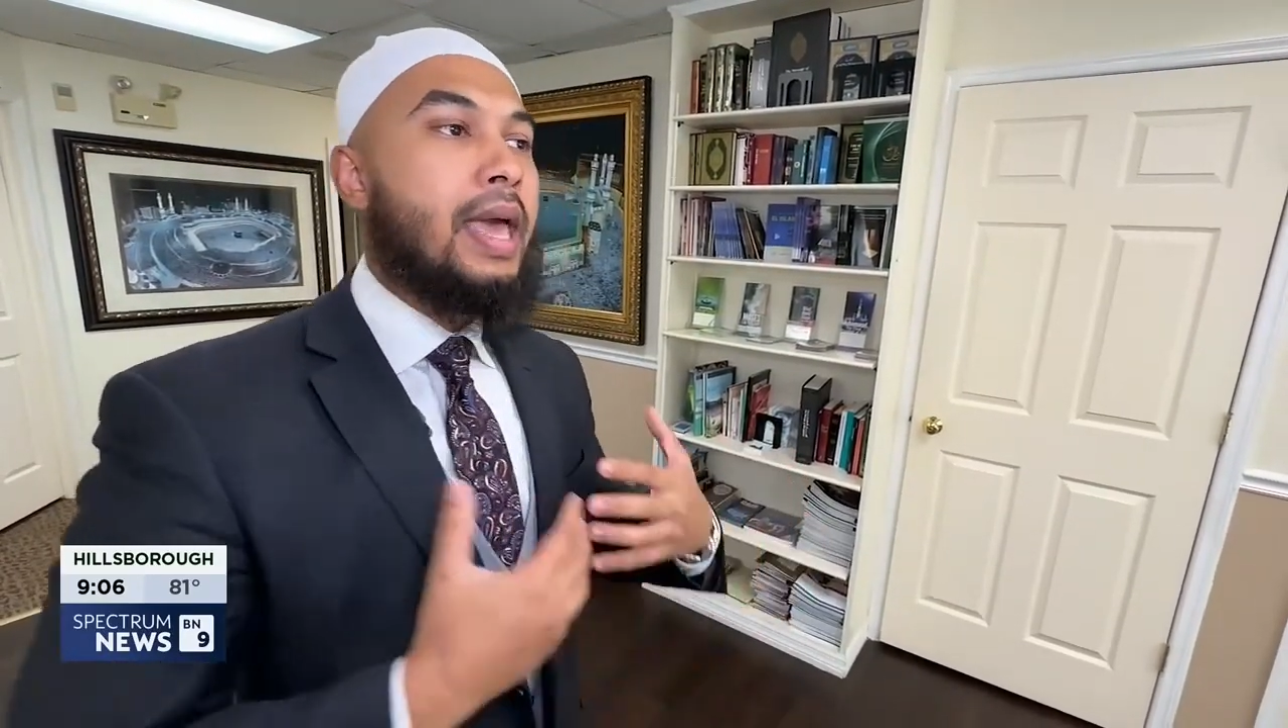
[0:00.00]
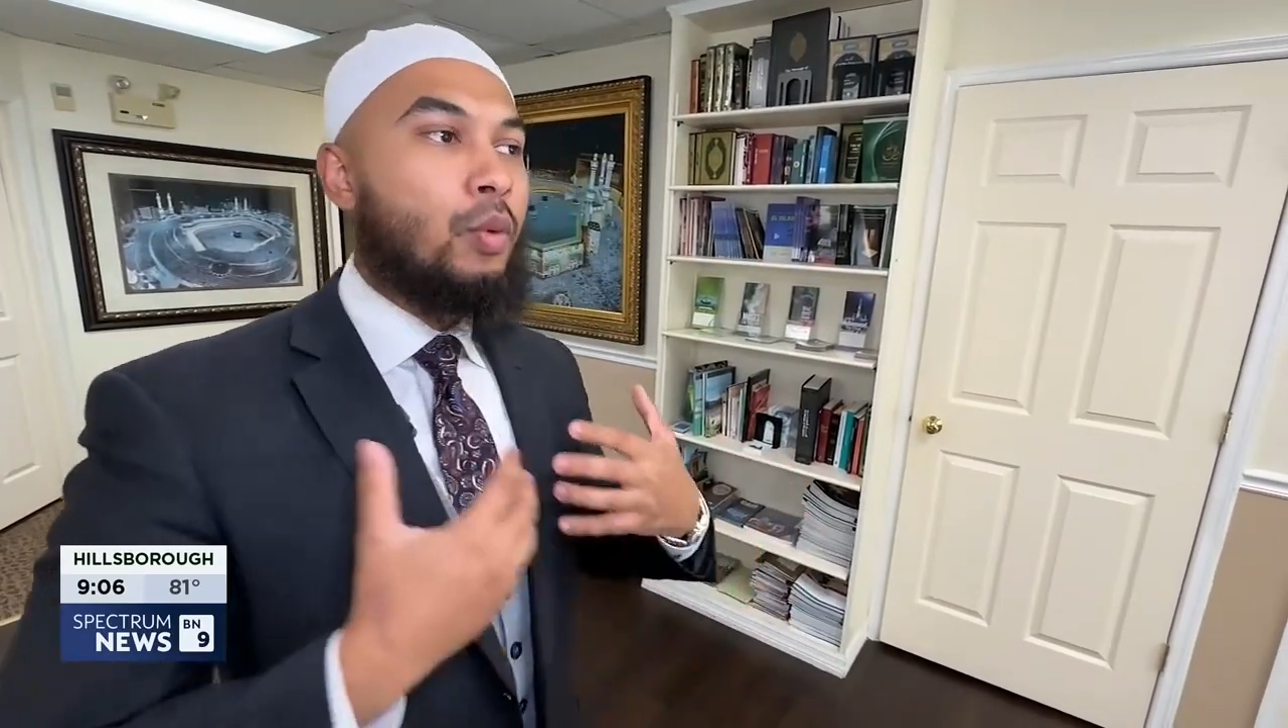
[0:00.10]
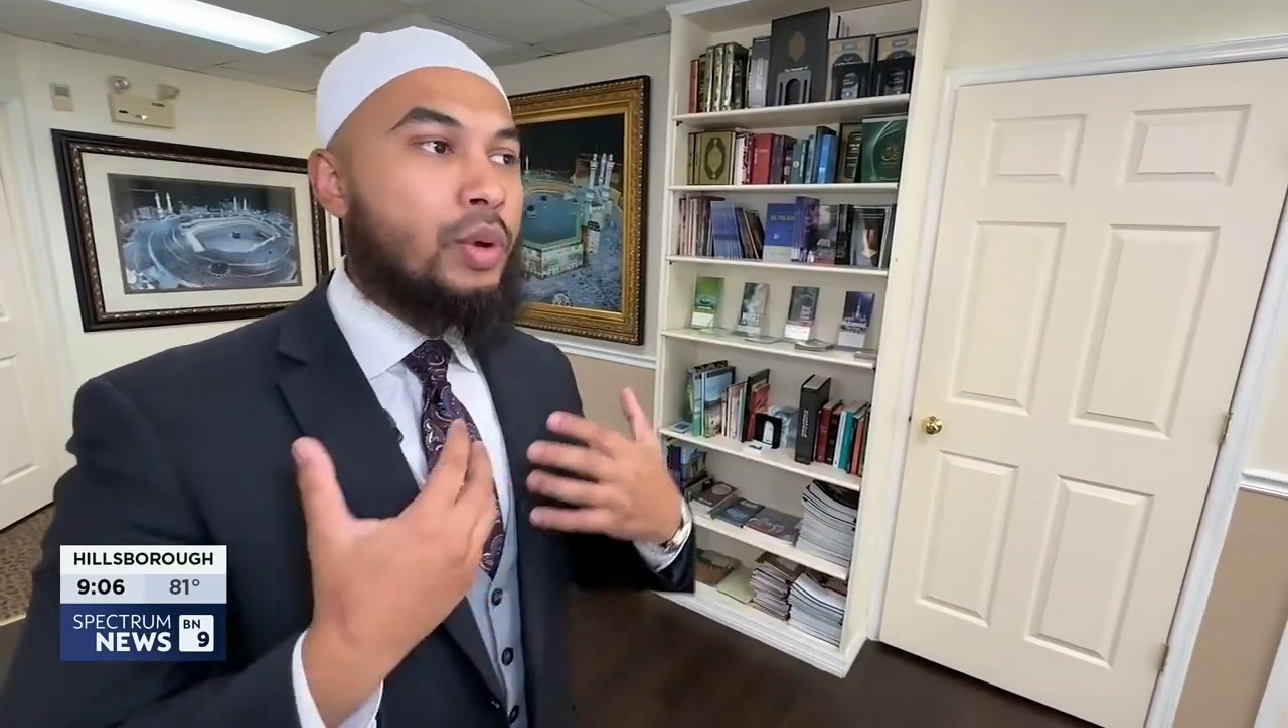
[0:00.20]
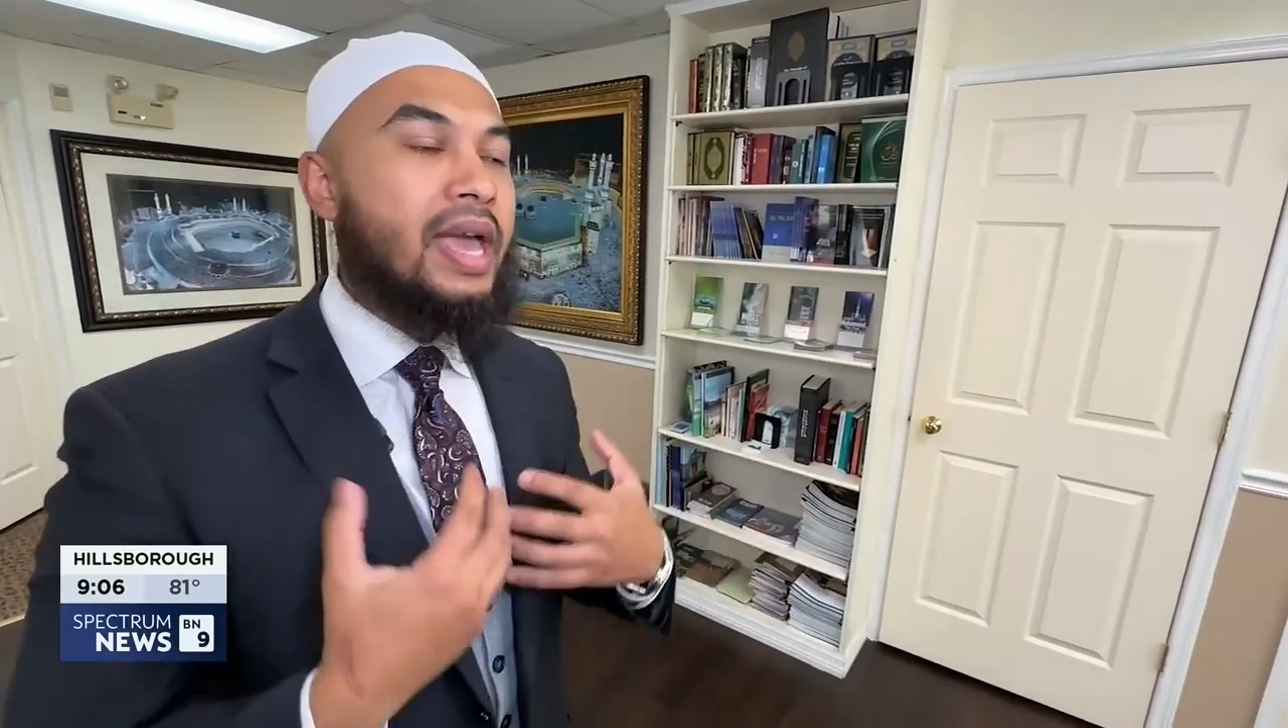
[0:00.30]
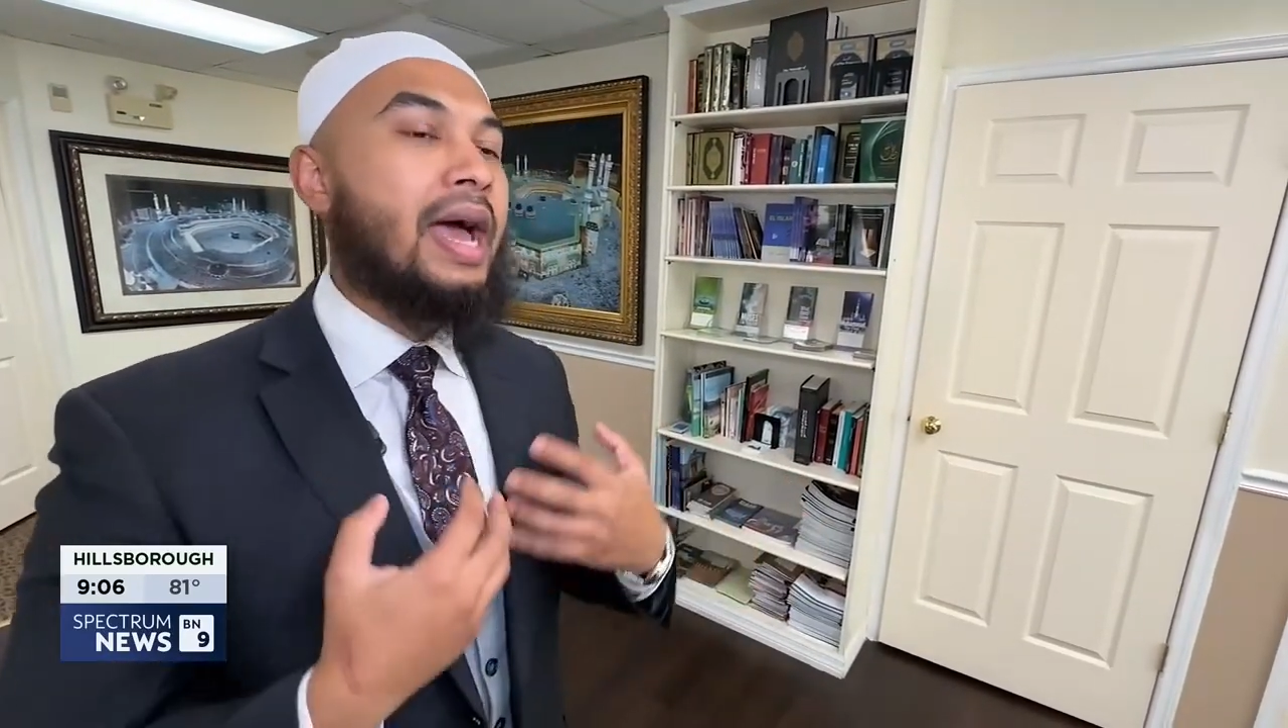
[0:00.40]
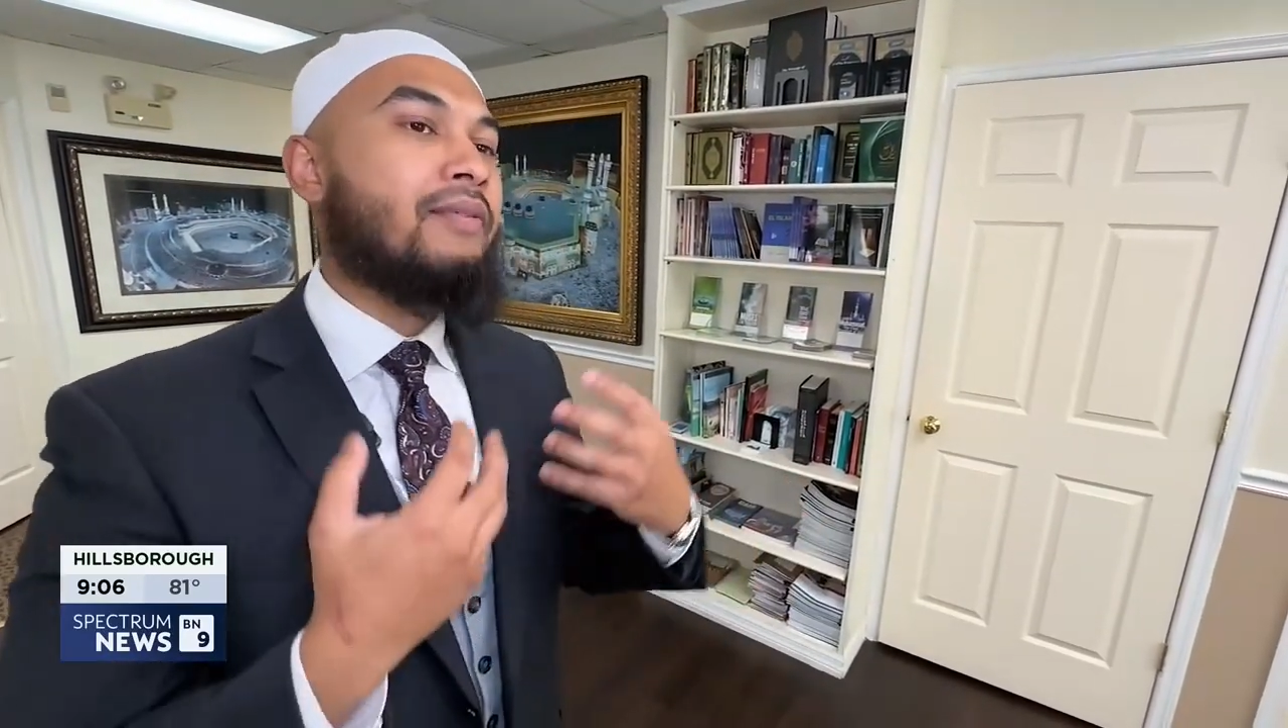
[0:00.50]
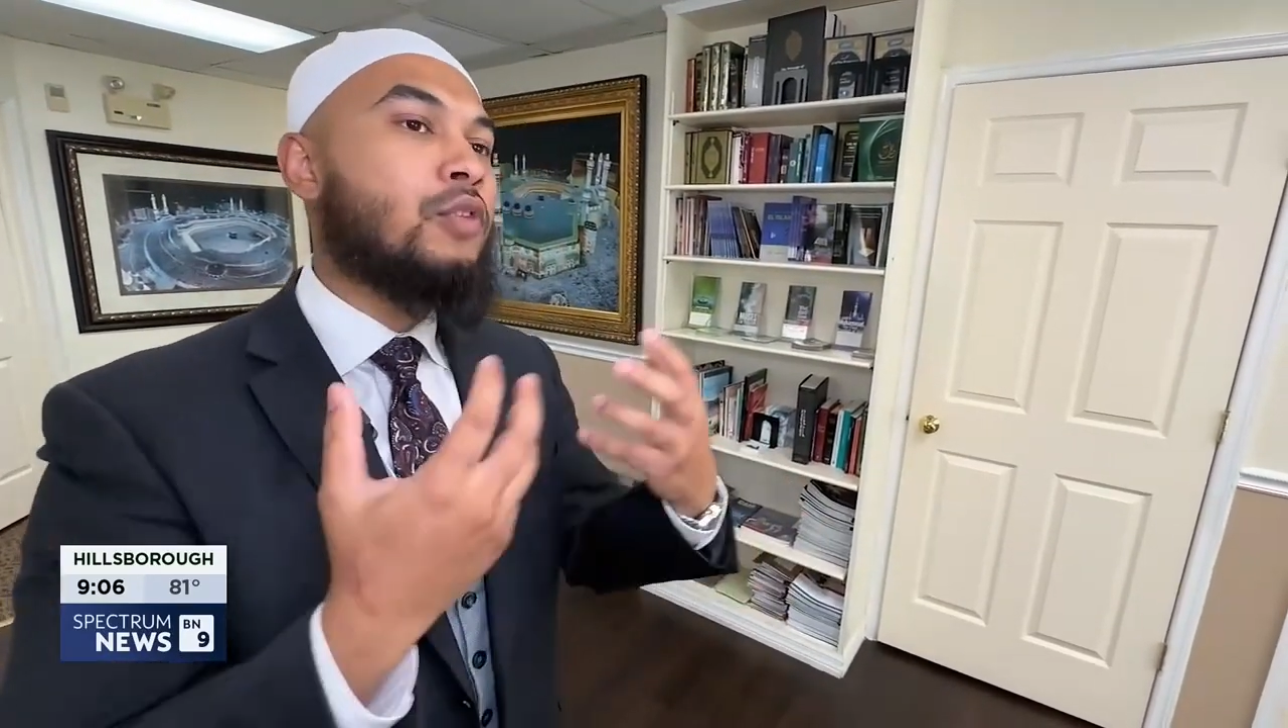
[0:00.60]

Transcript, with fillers: And we have